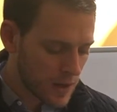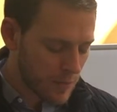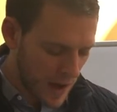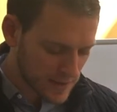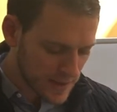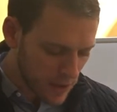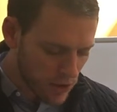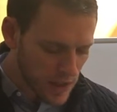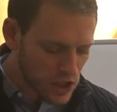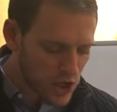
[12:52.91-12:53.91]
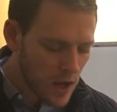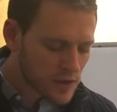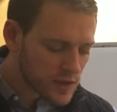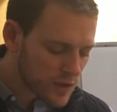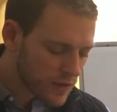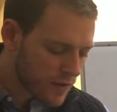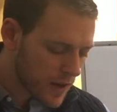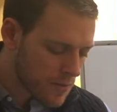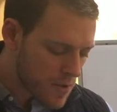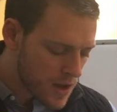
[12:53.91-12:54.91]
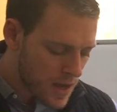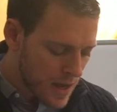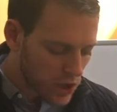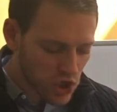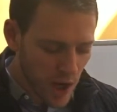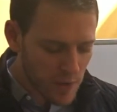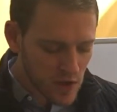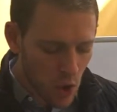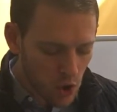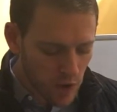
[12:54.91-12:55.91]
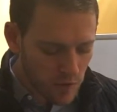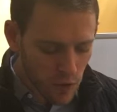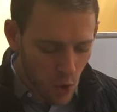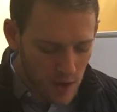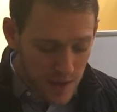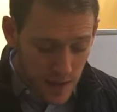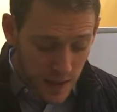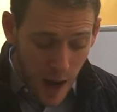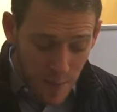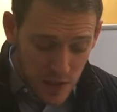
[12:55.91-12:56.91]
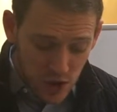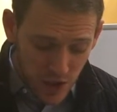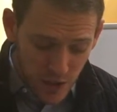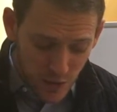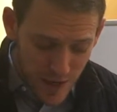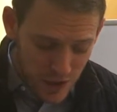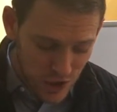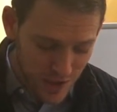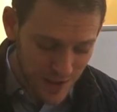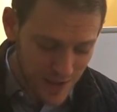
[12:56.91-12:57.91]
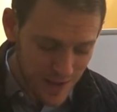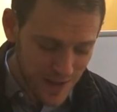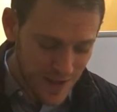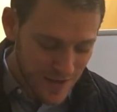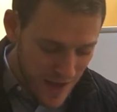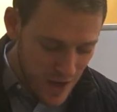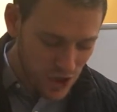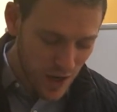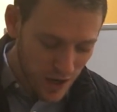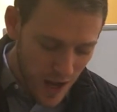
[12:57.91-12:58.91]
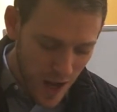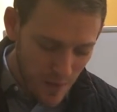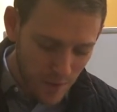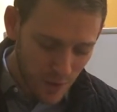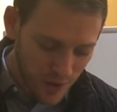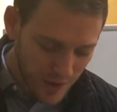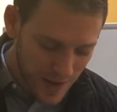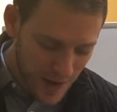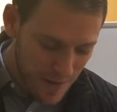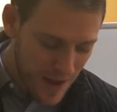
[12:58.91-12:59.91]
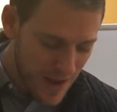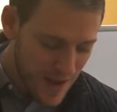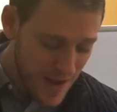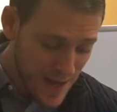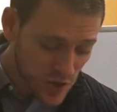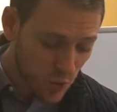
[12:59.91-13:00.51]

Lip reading: Posterity shall serve him. It shall be told of the Lord to the coming generation. They shall come and proclaim his